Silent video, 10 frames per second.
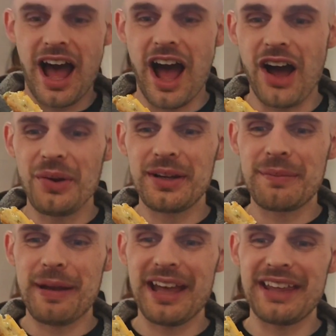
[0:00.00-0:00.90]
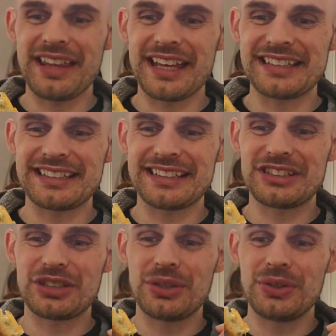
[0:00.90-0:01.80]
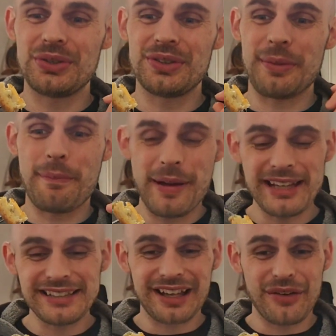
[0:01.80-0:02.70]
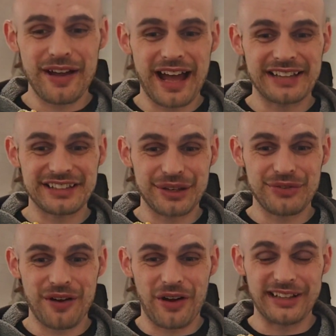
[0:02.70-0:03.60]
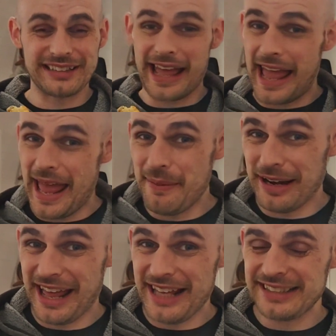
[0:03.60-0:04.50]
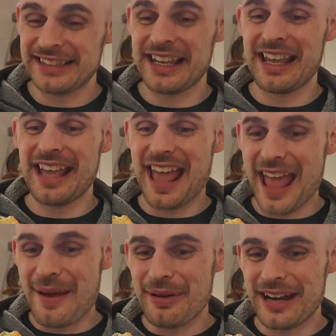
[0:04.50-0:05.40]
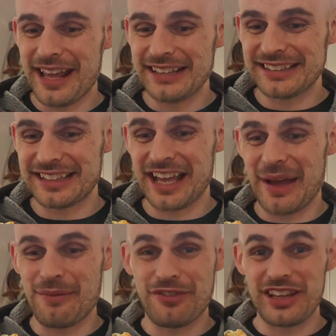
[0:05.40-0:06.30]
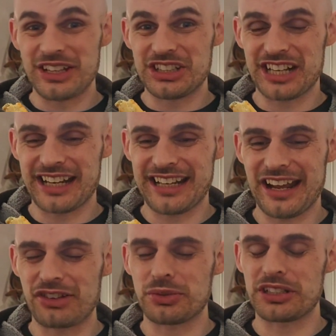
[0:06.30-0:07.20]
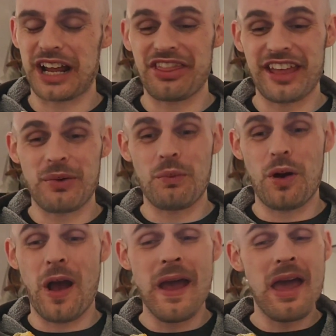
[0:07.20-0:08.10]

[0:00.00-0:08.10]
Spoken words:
I would compare this to the best I've had so far is the M&S vegan chicken Kievs, which I think were